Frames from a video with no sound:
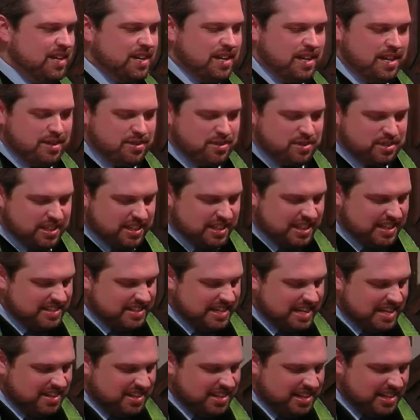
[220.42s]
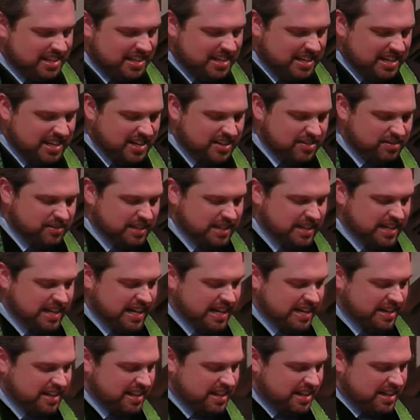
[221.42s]
He used to get down in the nitty gritty,
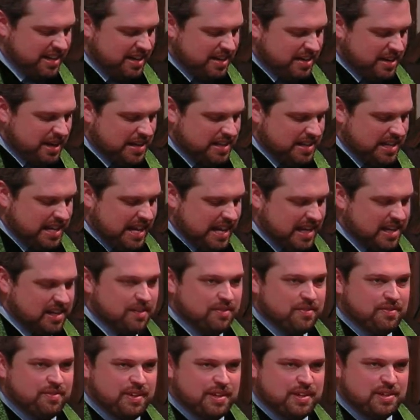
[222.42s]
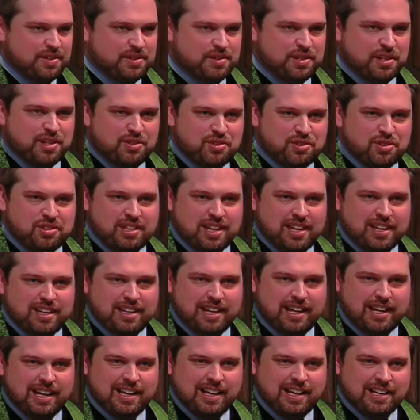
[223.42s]
and at the end of his steak
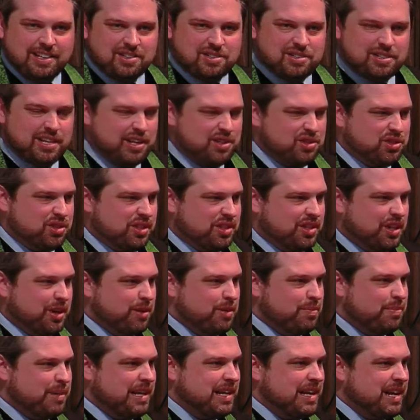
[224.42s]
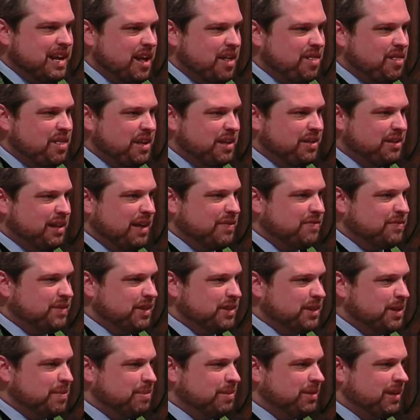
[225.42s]
eating session, there would be nothing left
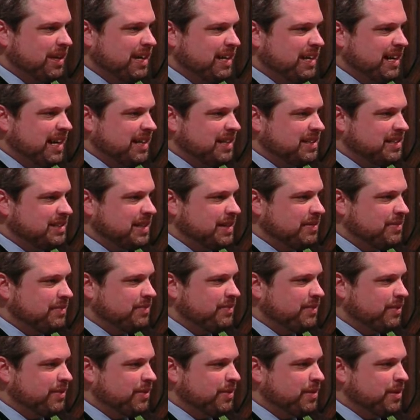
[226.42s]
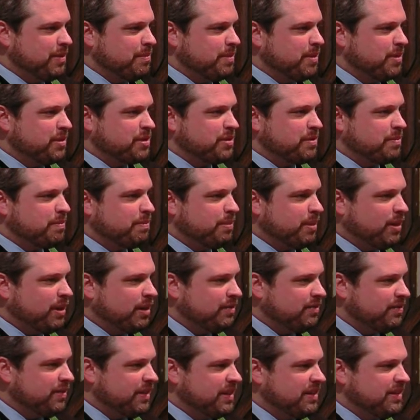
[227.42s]
on the plate except for the most
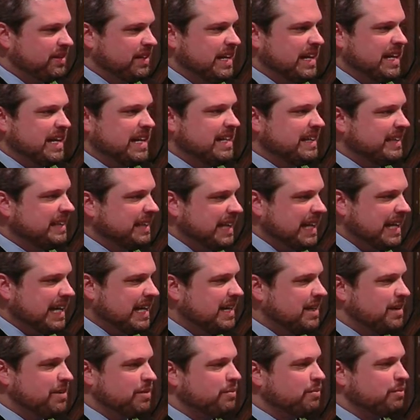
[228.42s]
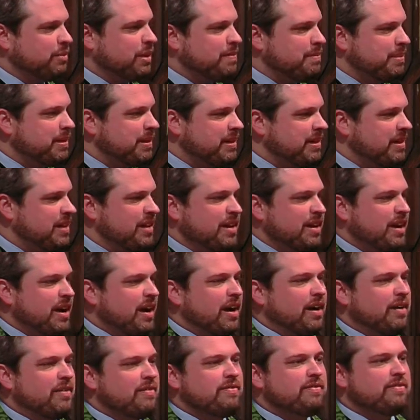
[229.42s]
perfectly cleaned ribbon
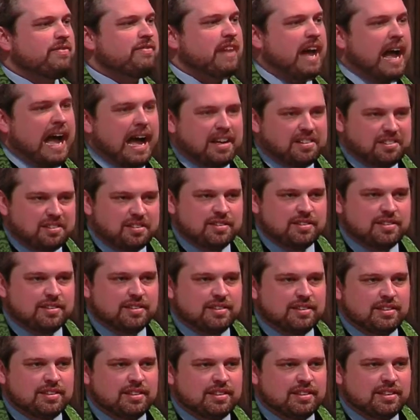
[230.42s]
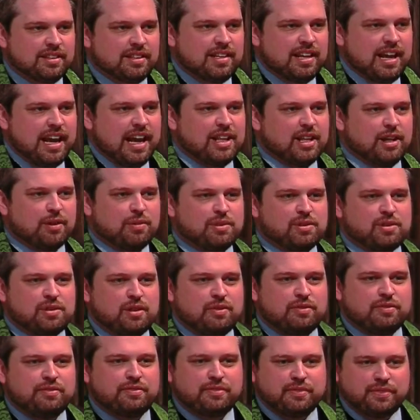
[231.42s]
of fat. And there was
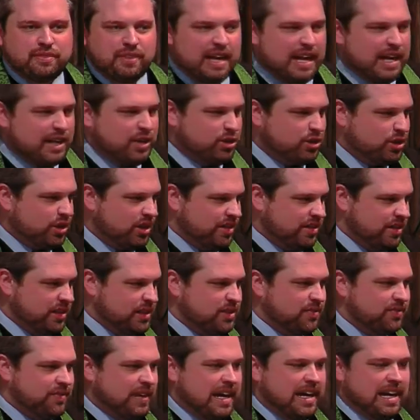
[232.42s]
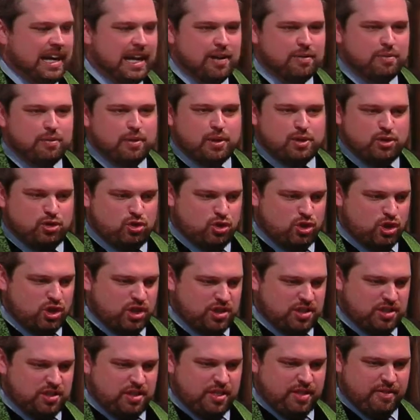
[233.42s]
no flesh on this fat, it was
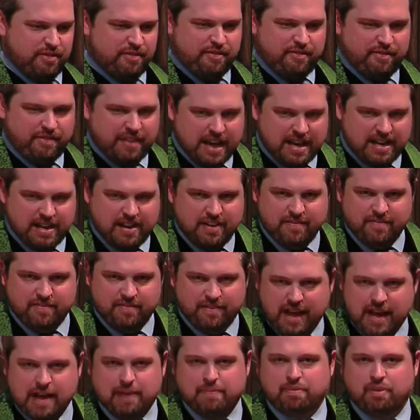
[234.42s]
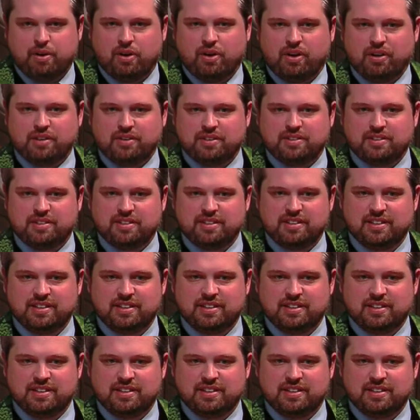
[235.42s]
just the fatty fat part.